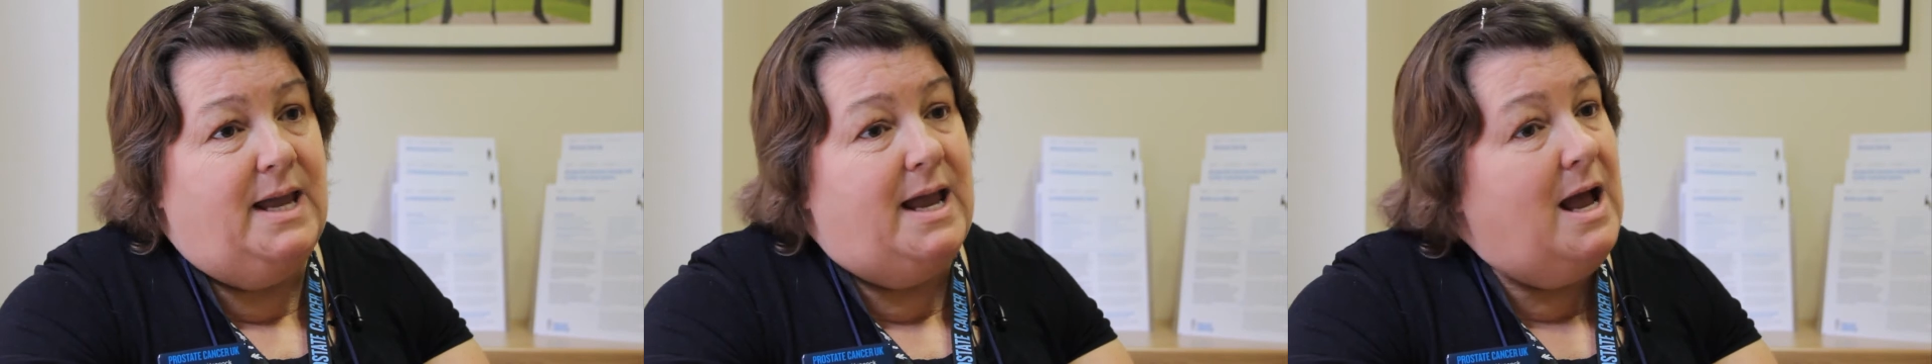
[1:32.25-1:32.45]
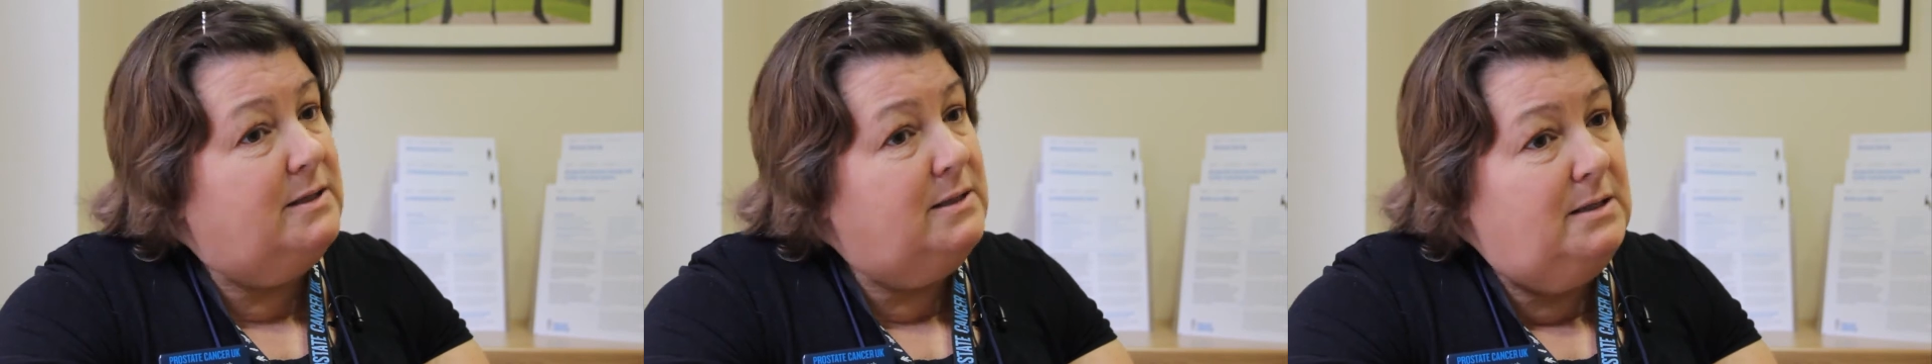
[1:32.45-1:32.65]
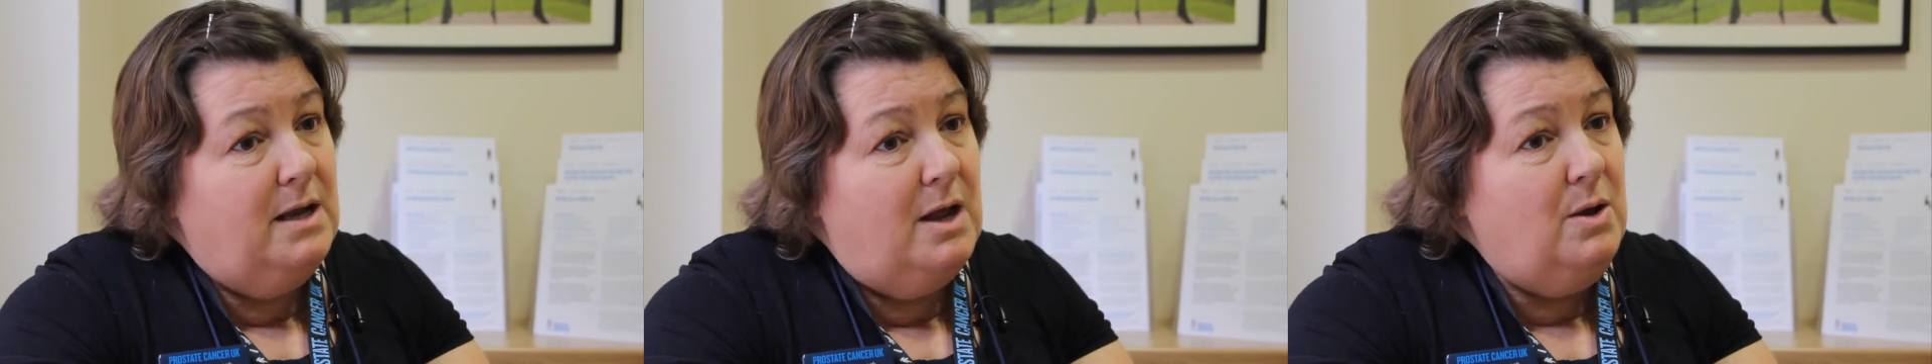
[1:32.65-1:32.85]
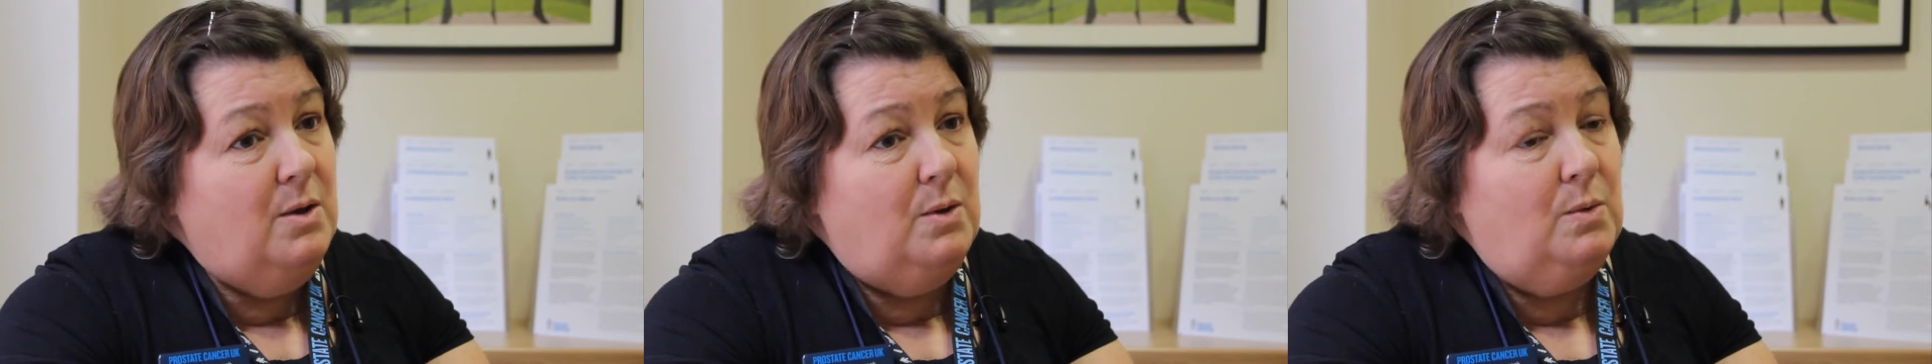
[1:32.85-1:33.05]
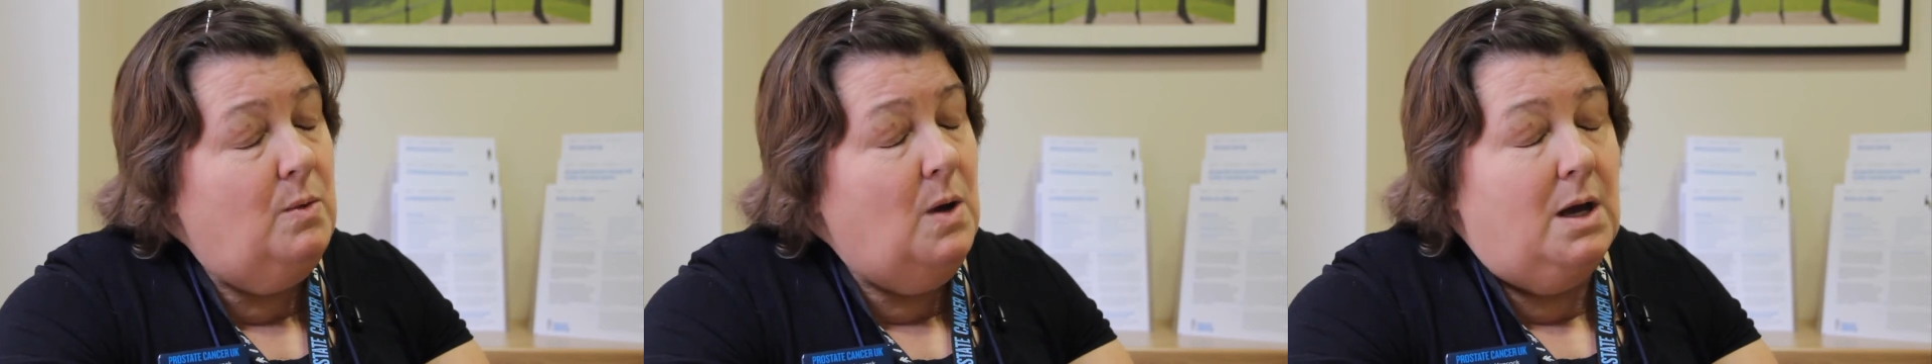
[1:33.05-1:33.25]
They had
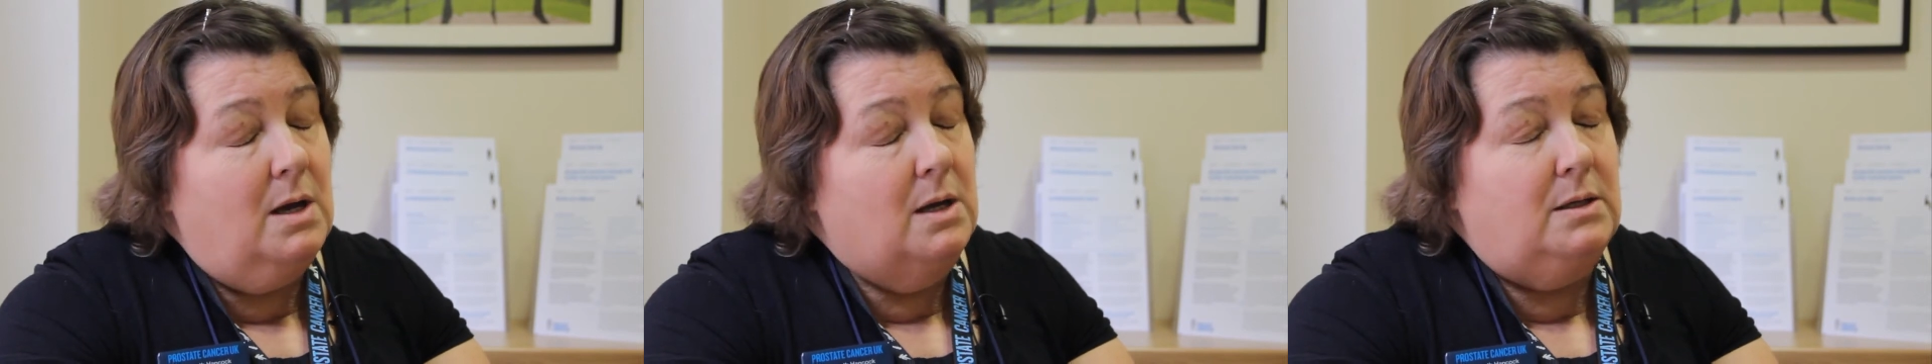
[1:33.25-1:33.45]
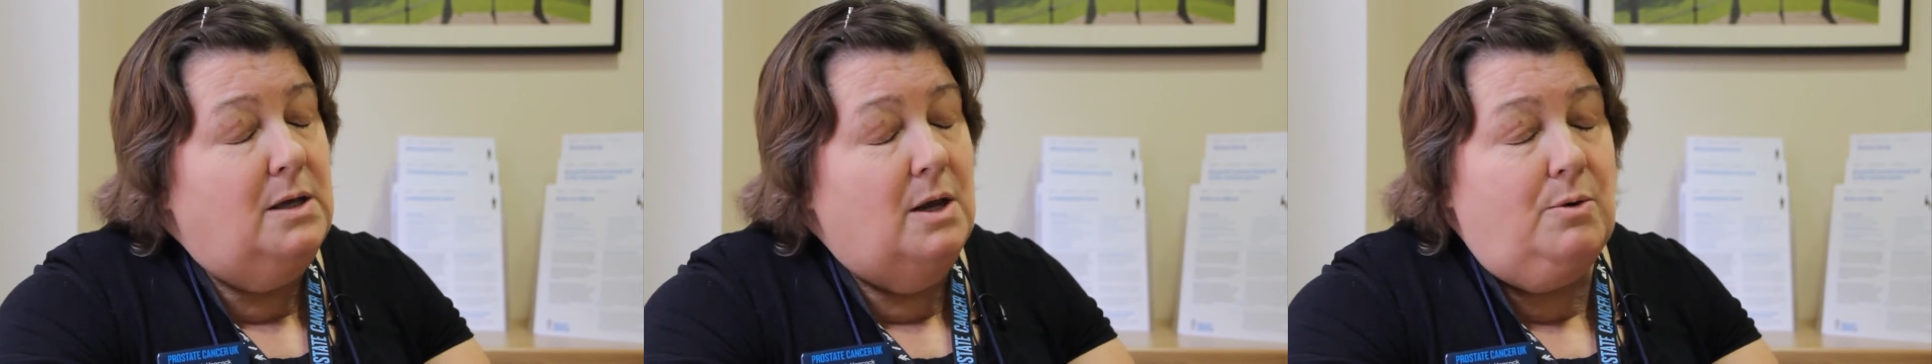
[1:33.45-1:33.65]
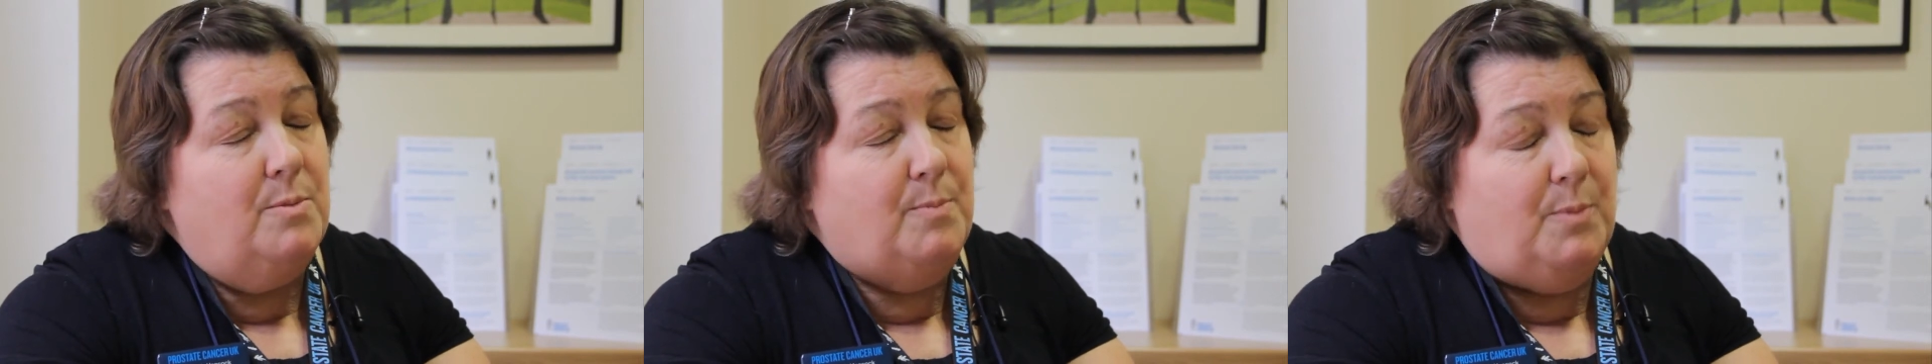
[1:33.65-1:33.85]
no, no